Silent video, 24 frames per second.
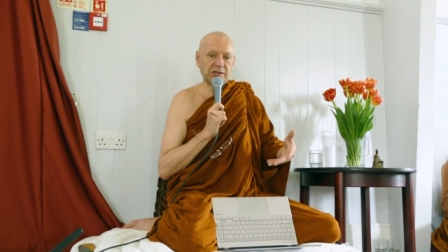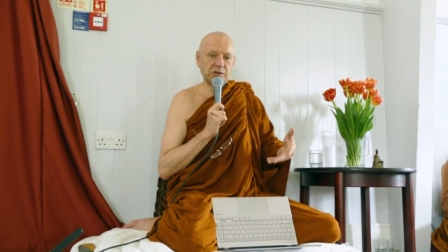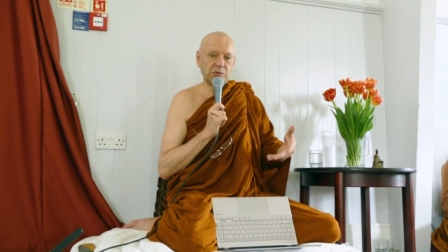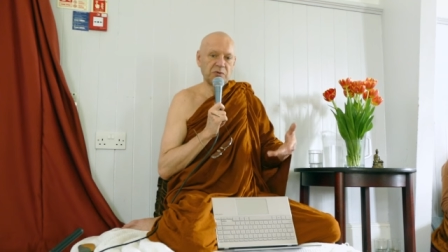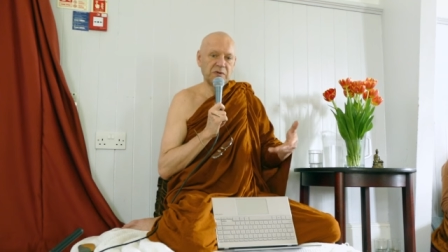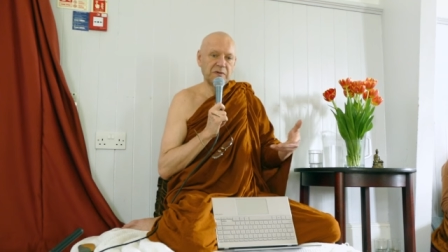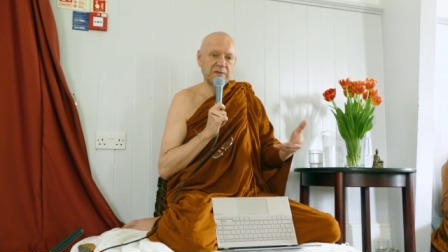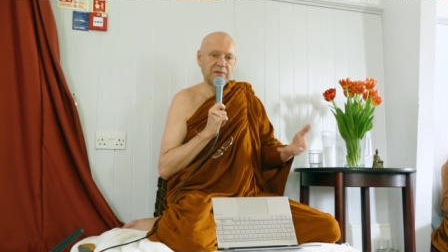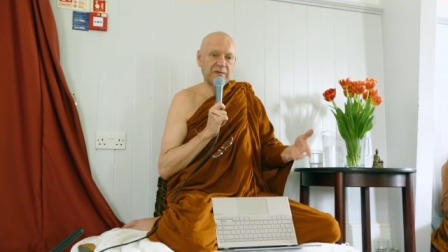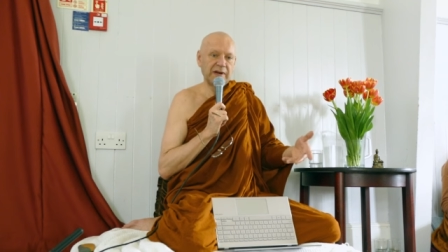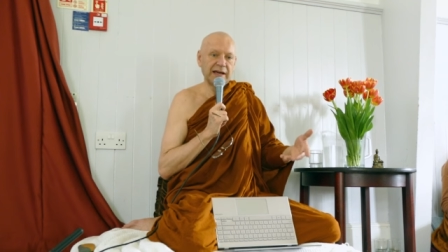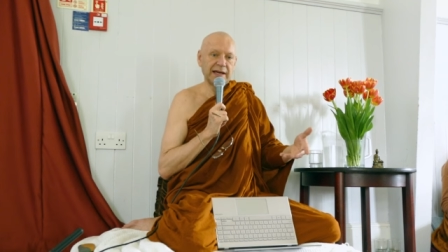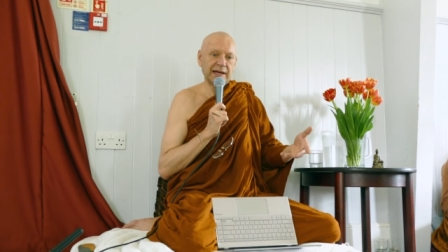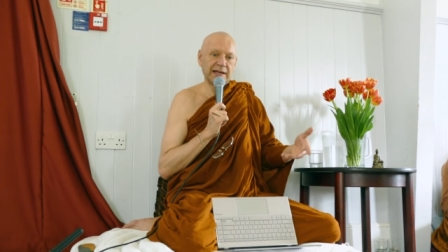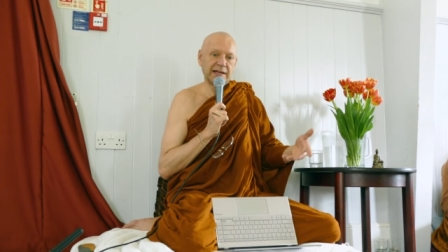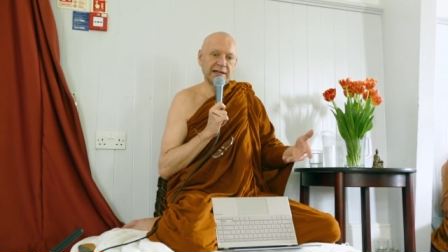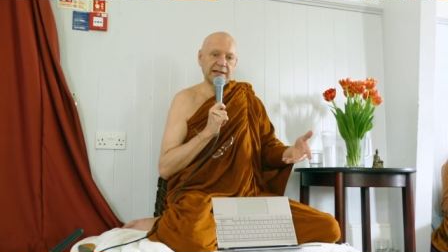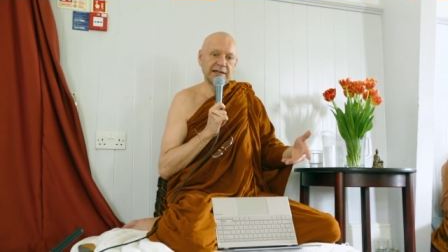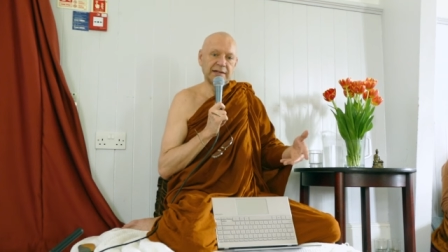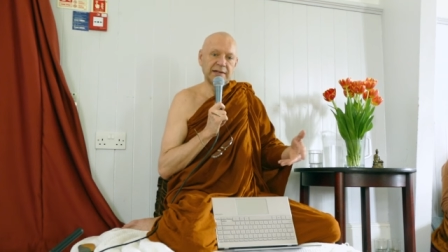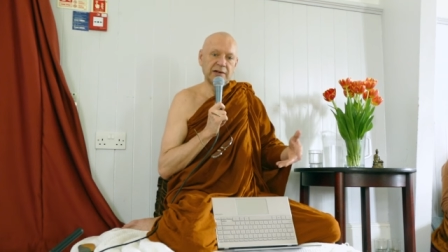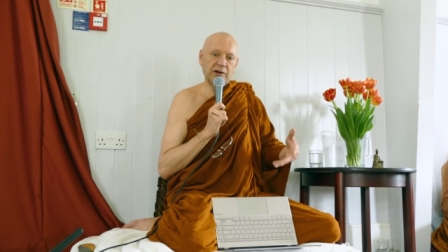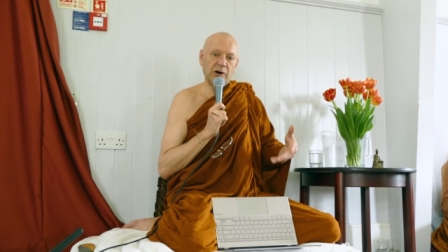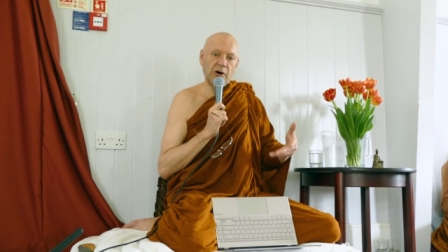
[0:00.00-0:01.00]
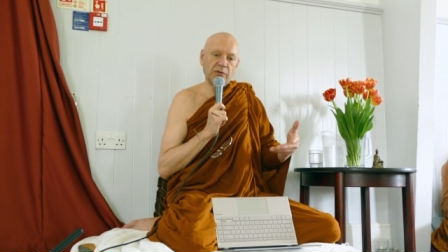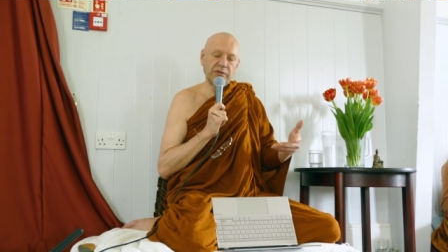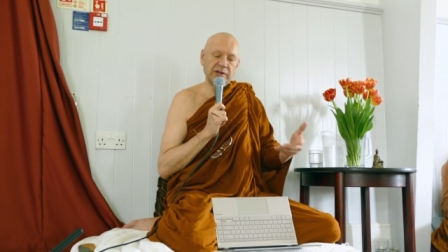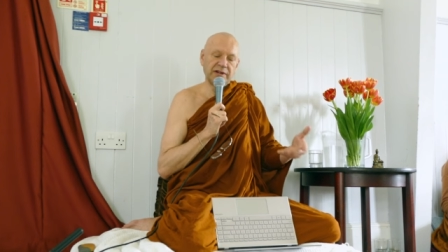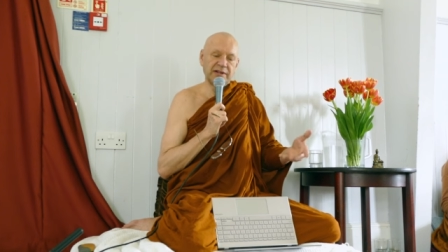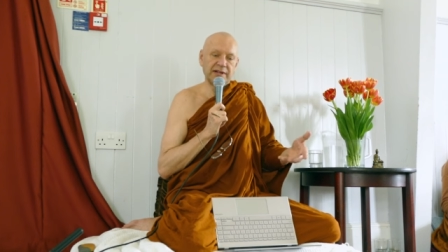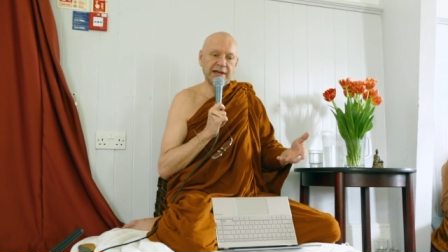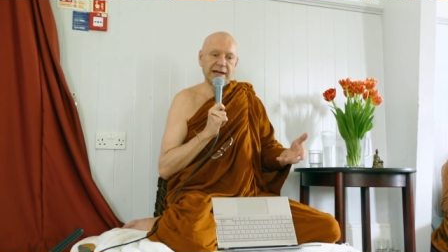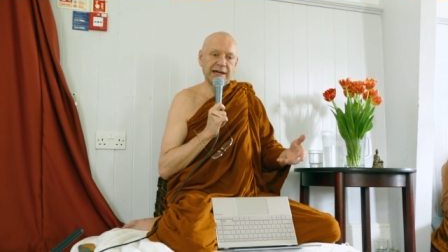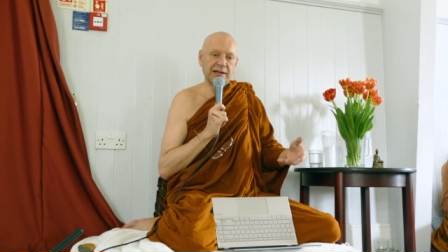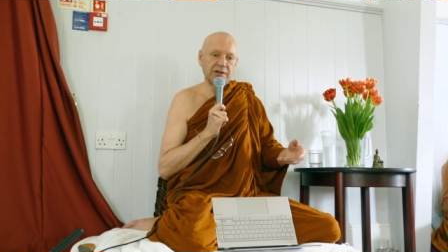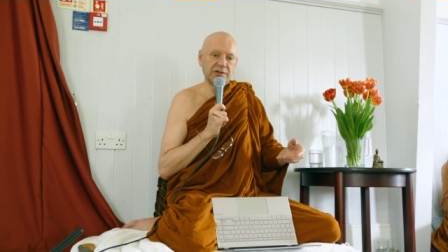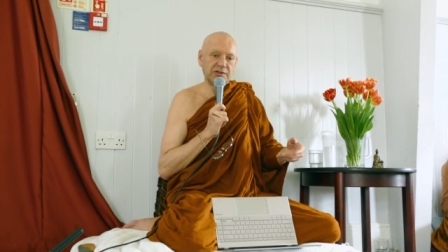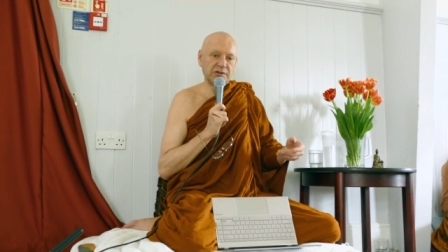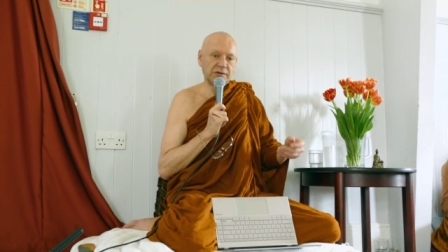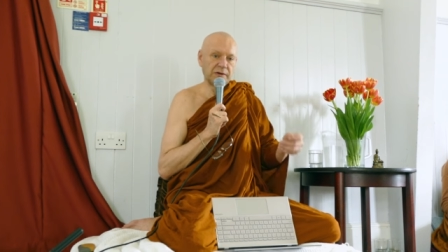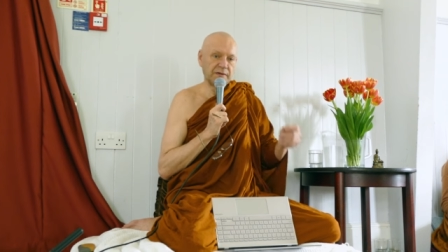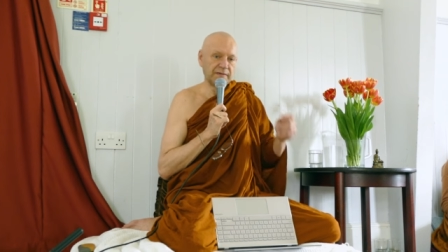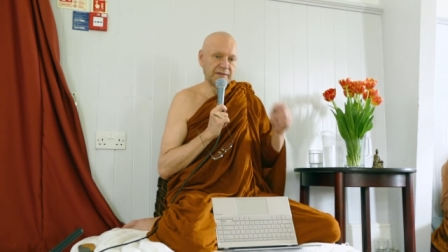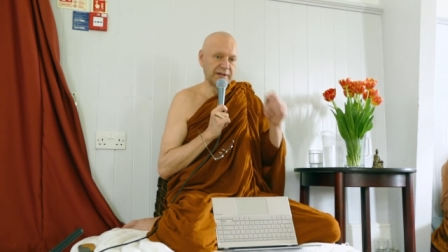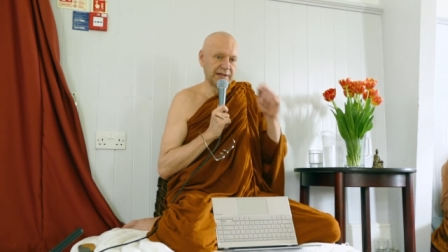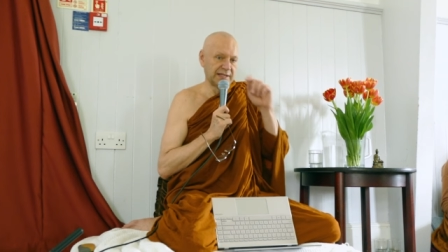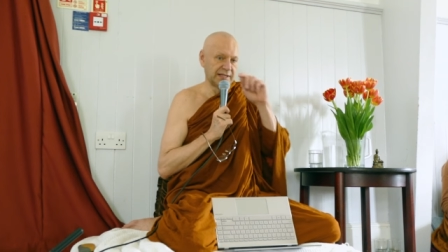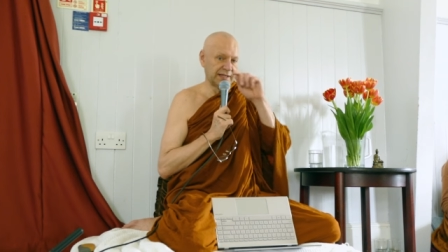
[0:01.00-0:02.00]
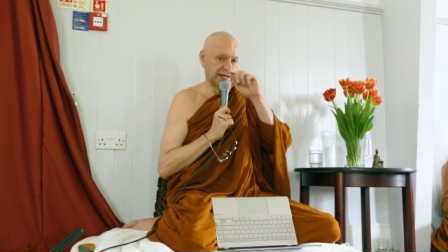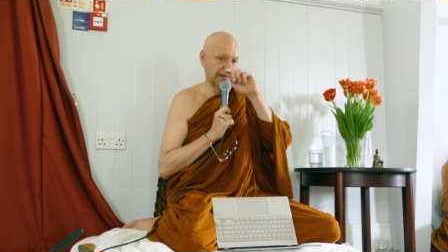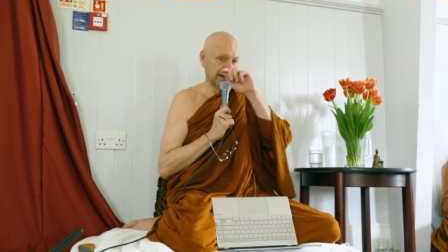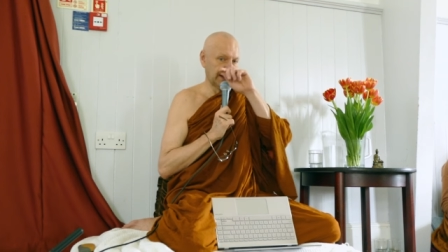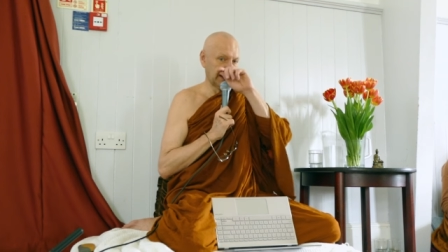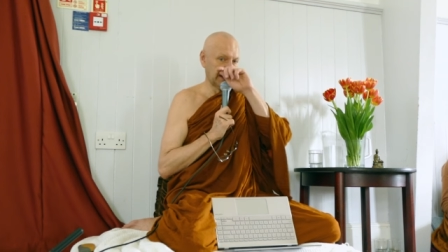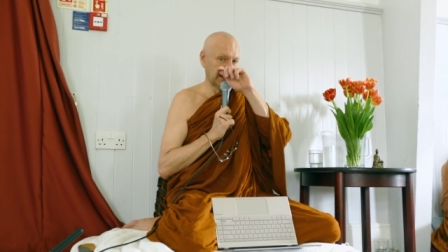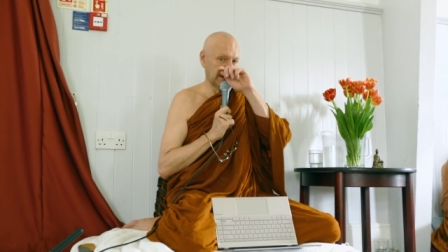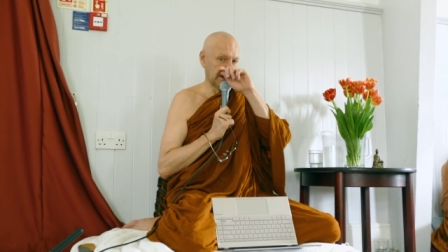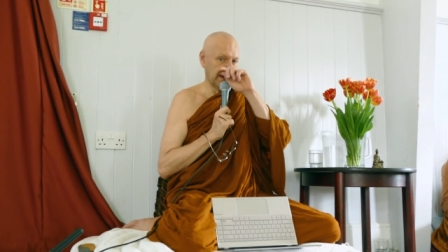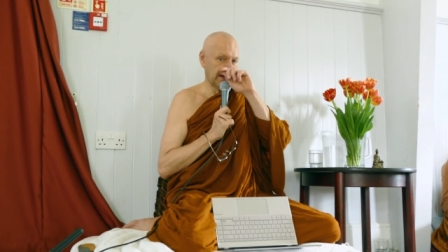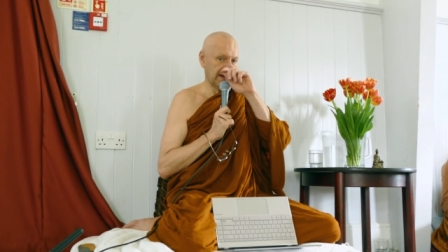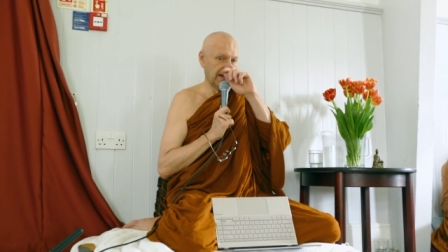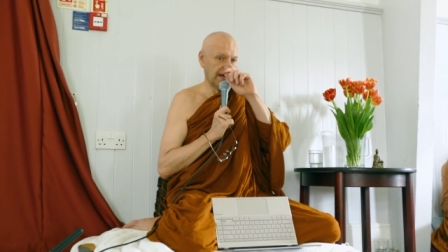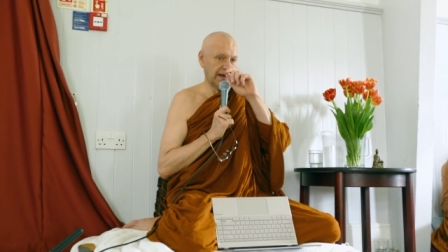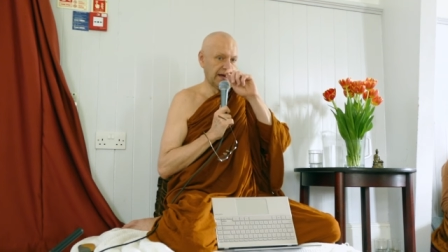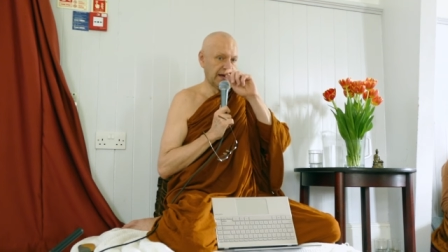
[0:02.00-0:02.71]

to reflect on the danger of these things. Uh.